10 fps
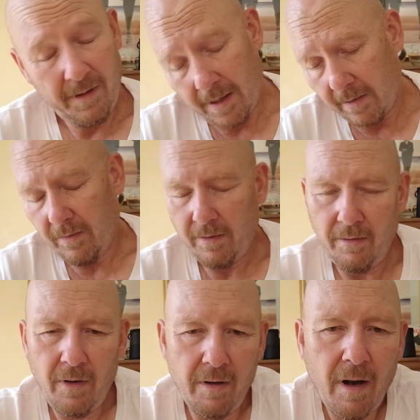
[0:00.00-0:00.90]
you know,
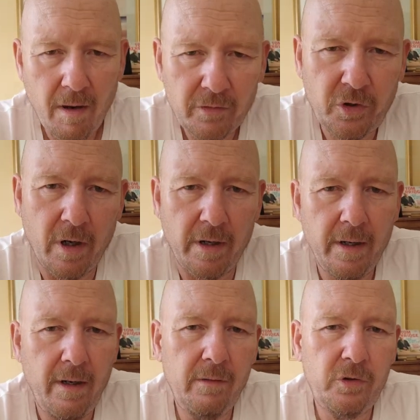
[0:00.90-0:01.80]
I'll try.
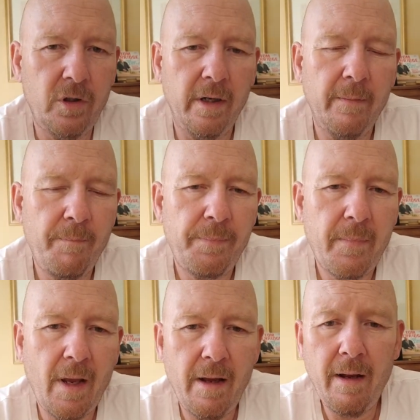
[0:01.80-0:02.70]

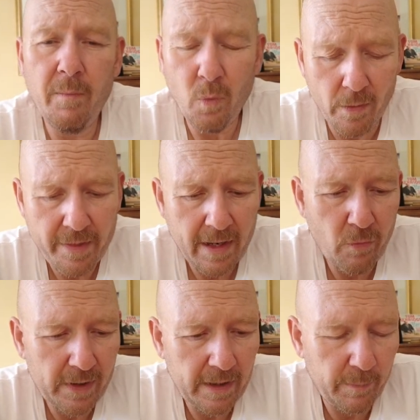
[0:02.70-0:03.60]
One thing
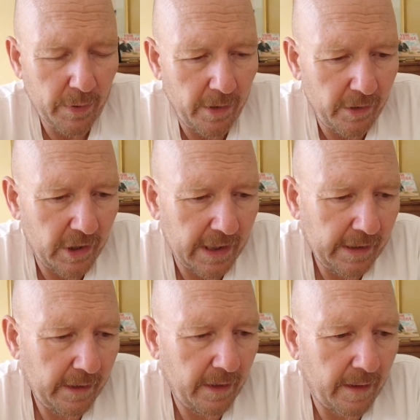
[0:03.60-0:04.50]
we did
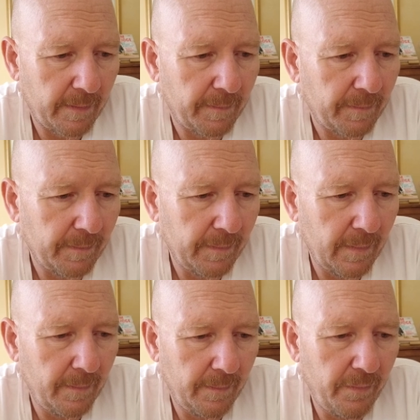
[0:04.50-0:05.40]
purchase
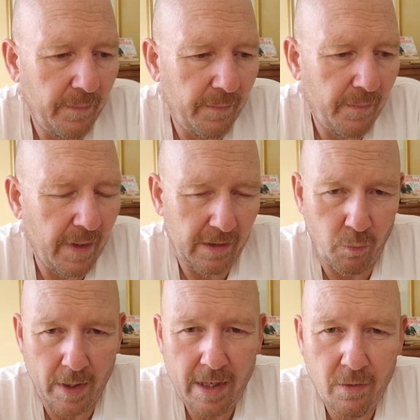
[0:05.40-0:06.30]
this
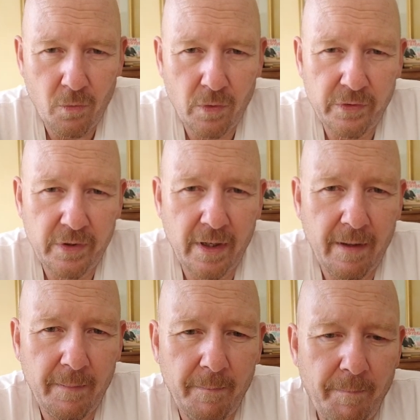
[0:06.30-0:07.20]
week was,
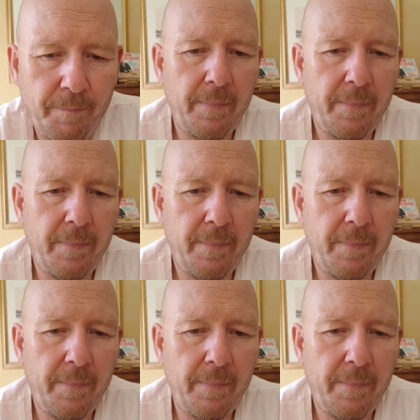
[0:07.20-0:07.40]
I'll